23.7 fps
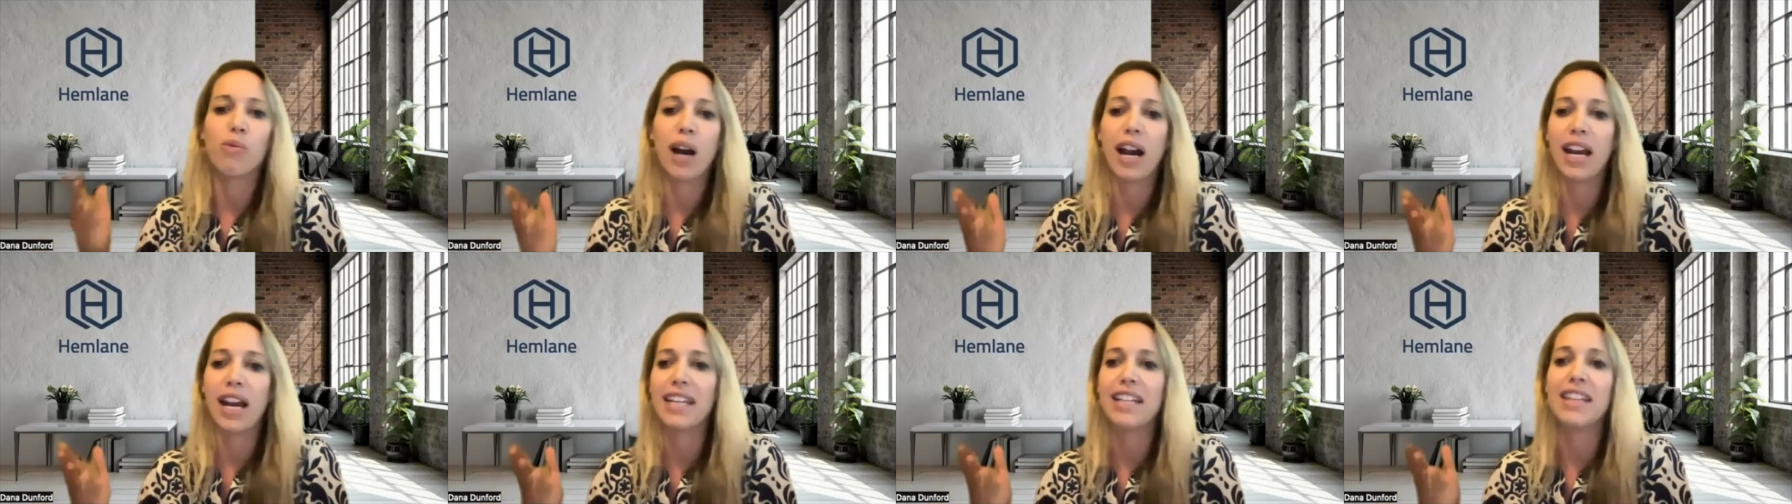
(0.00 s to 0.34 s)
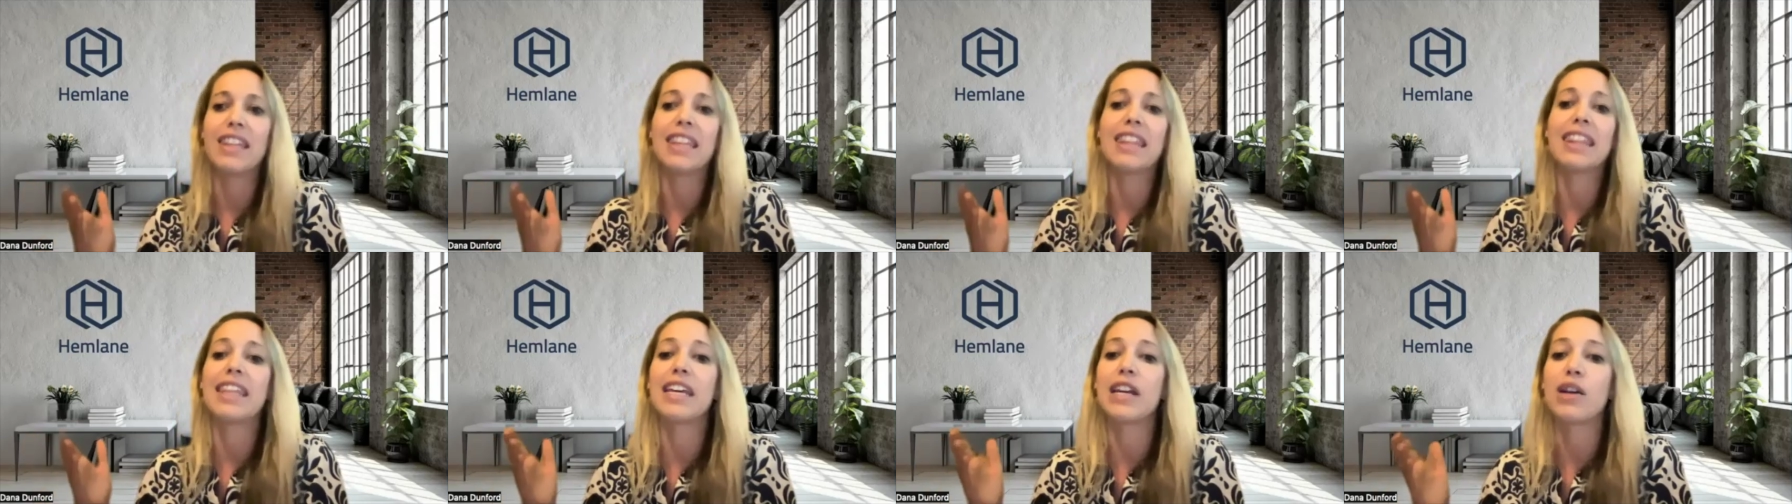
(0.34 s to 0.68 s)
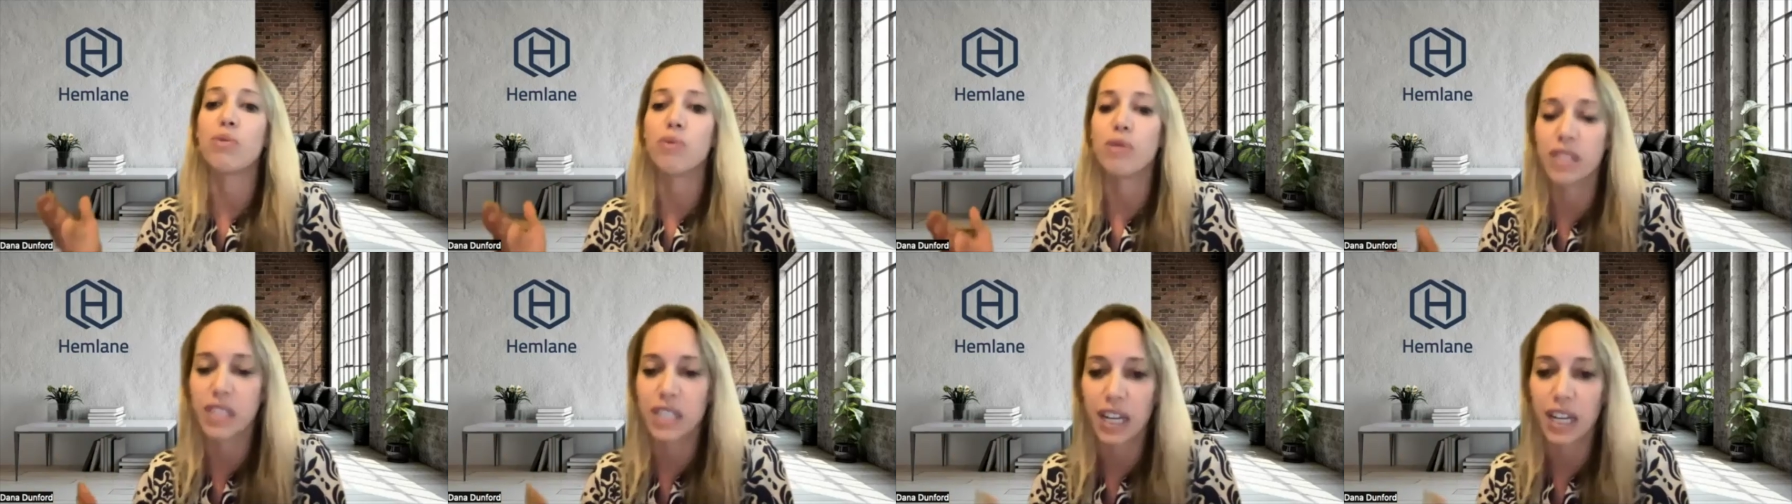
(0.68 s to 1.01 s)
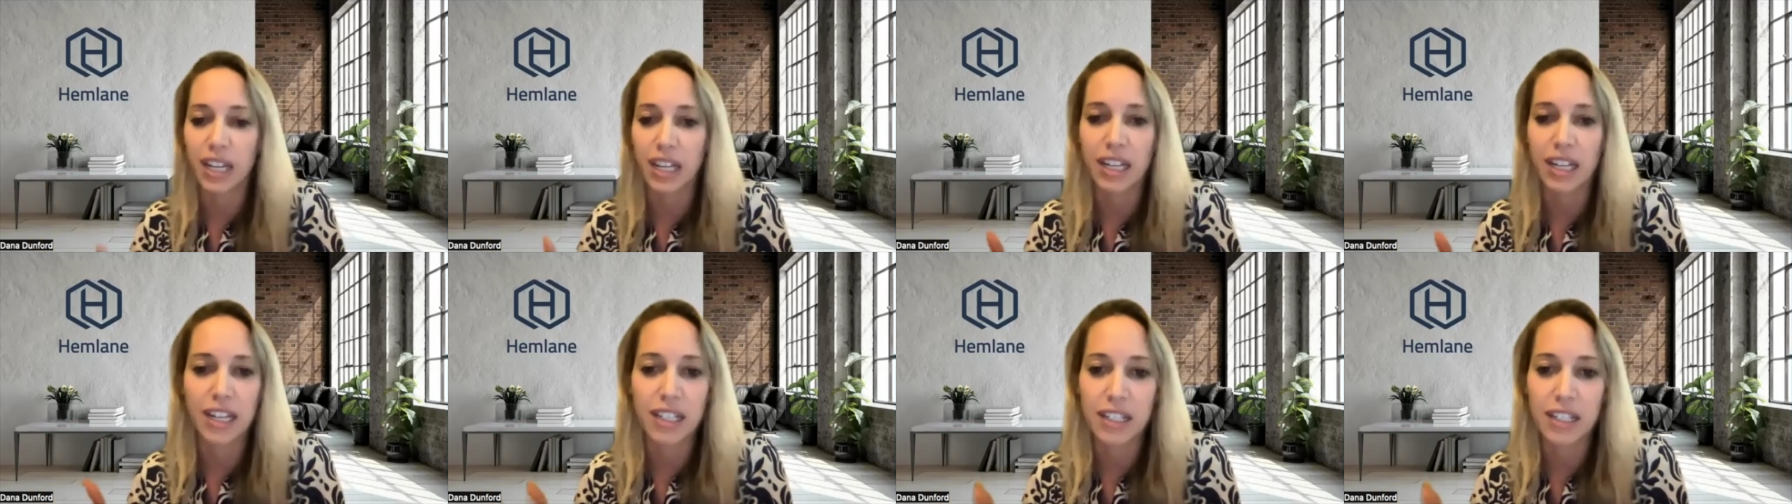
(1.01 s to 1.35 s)
I didn't think was
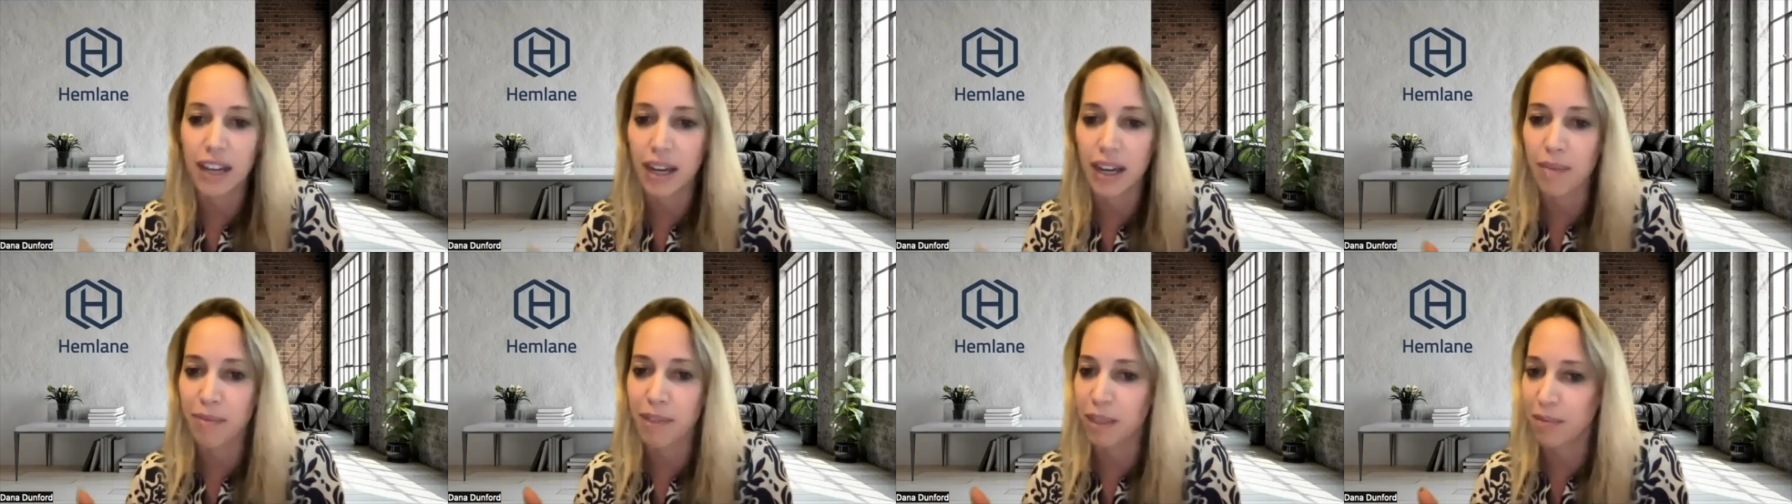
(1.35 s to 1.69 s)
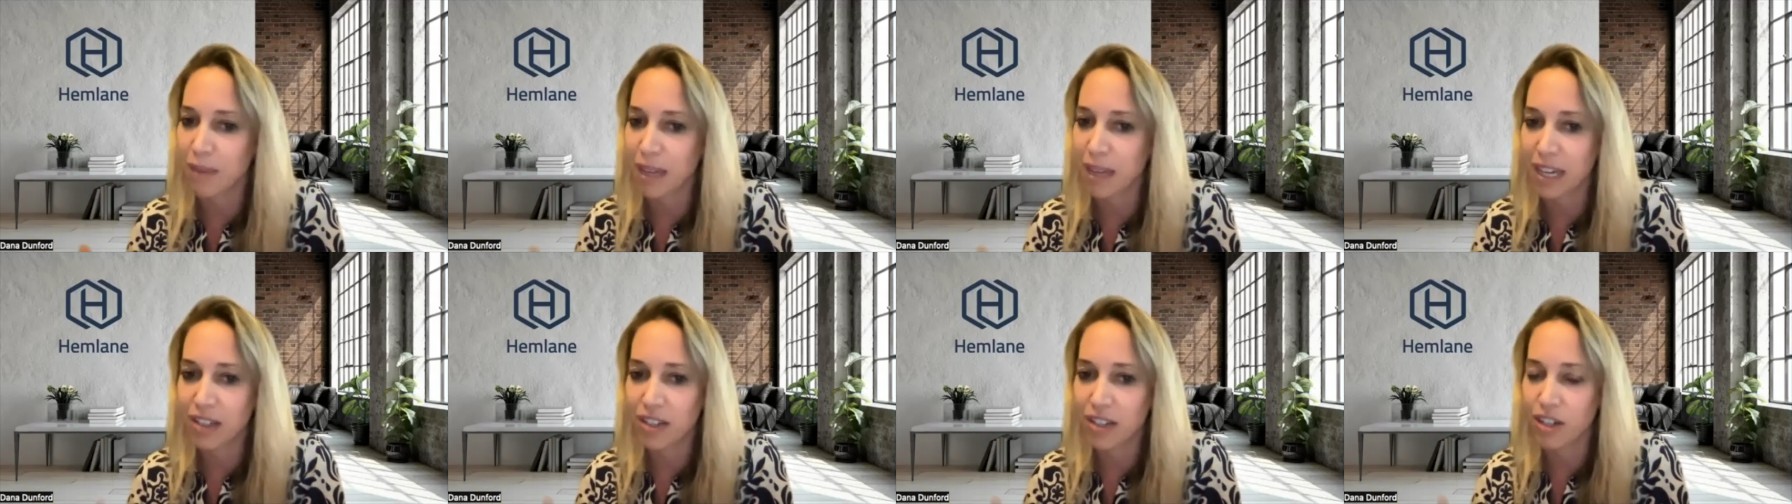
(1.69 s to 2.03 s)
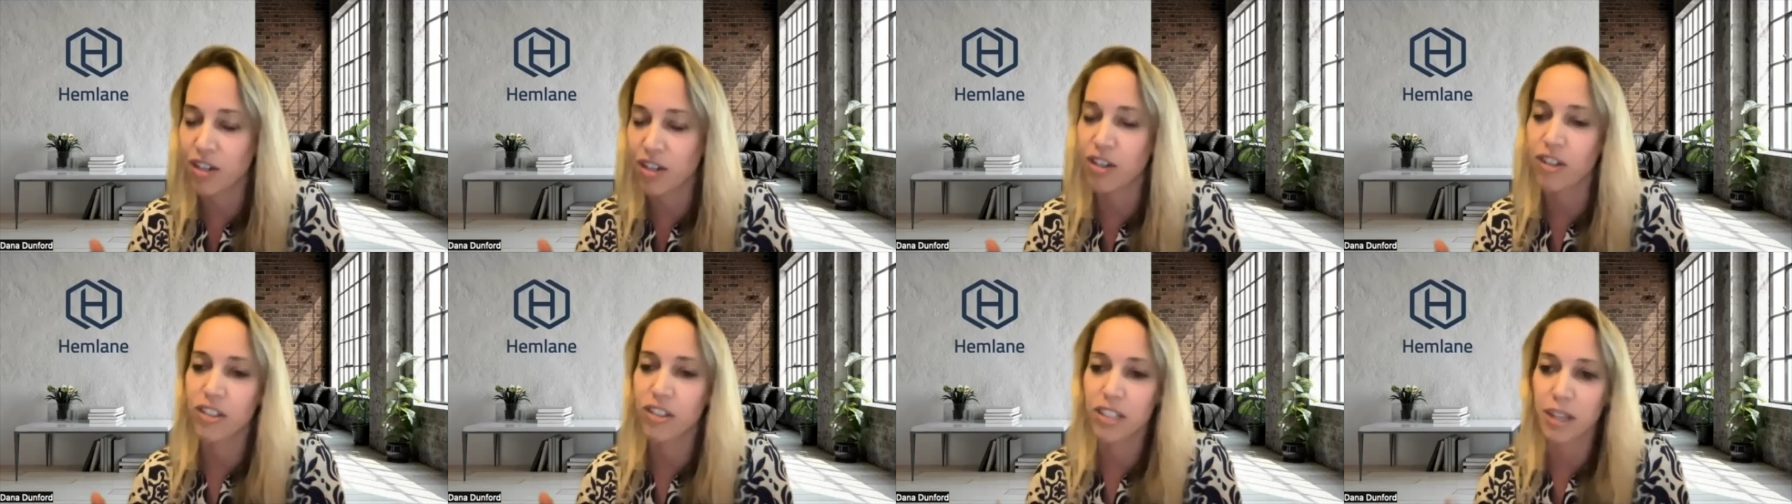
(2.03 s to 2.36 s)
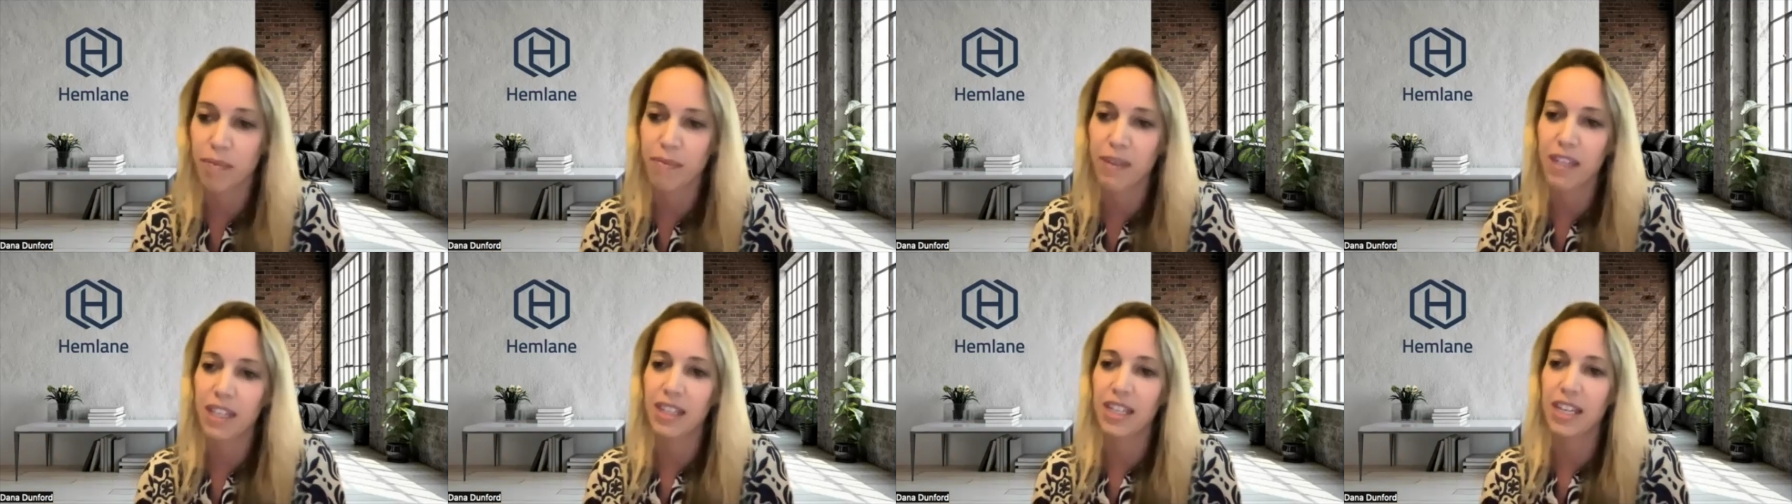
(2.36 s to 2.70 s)
done in a timely manner or
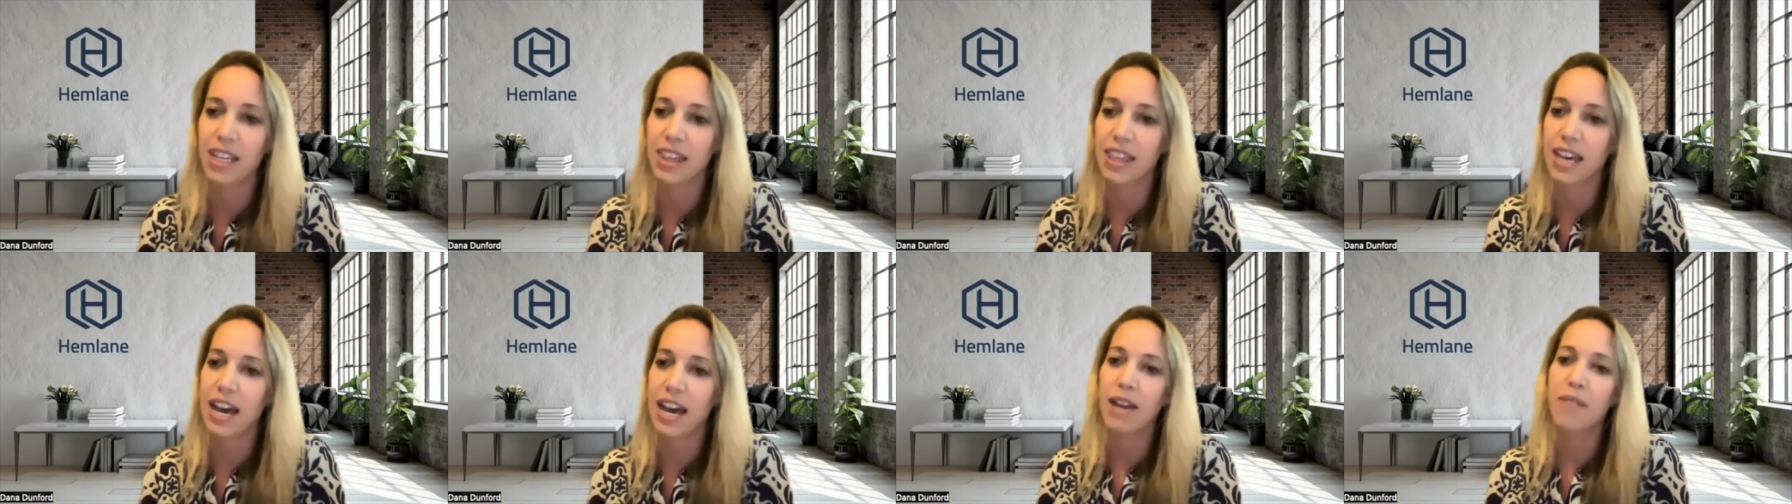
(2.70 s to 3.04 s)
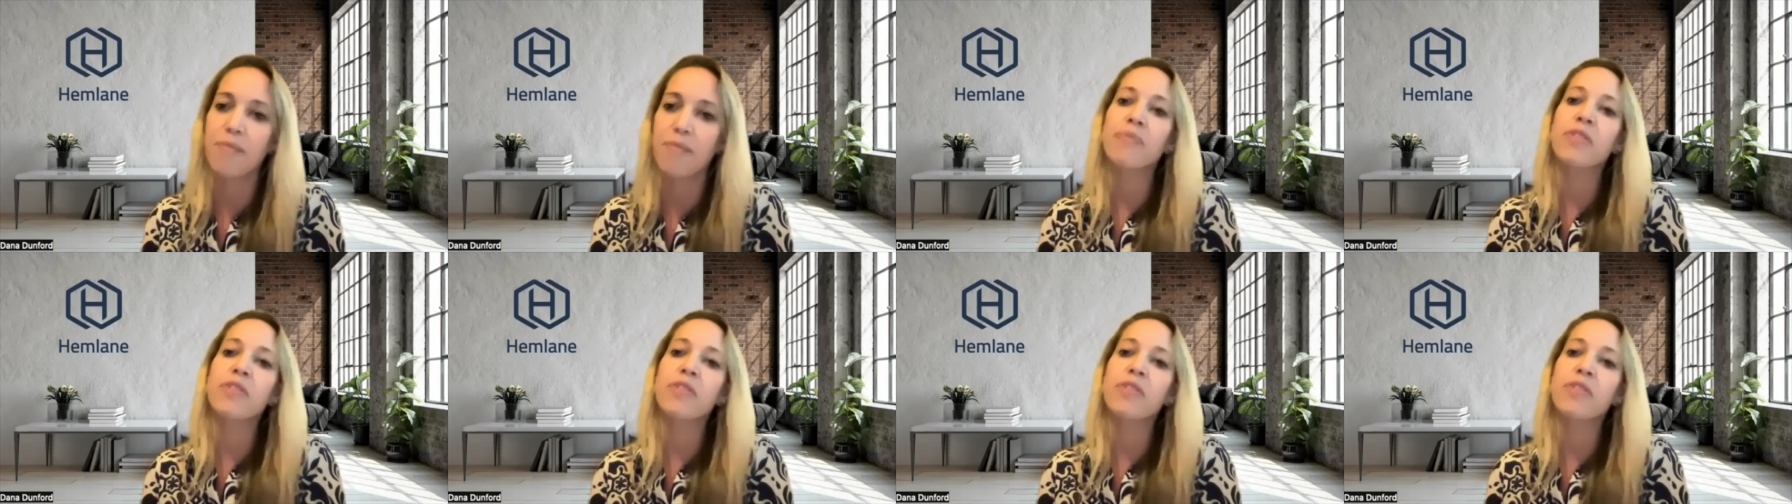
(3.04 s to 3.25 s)
something like that.